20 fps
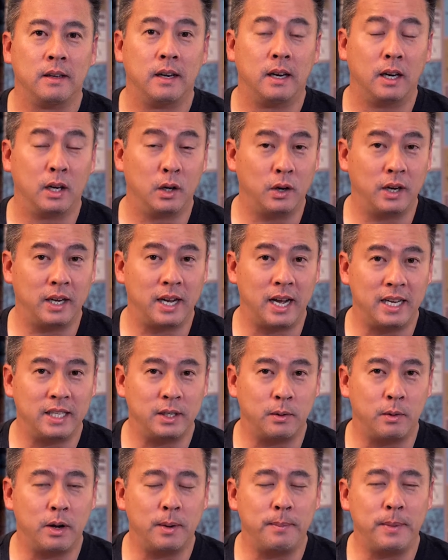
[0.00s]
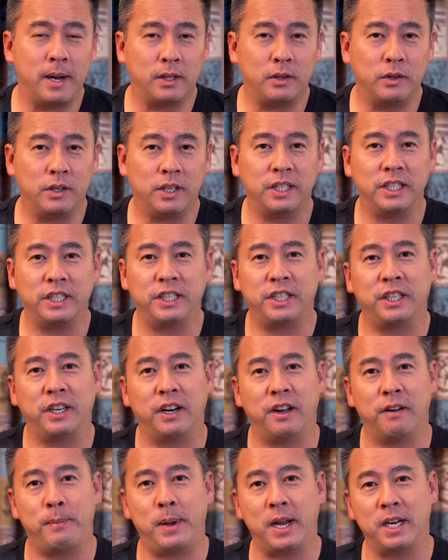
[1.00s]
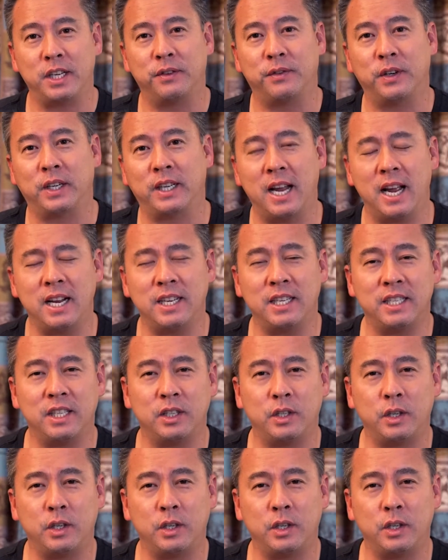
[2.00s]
Aloha guys, and welcome back to an edition of Passion for Gadgets.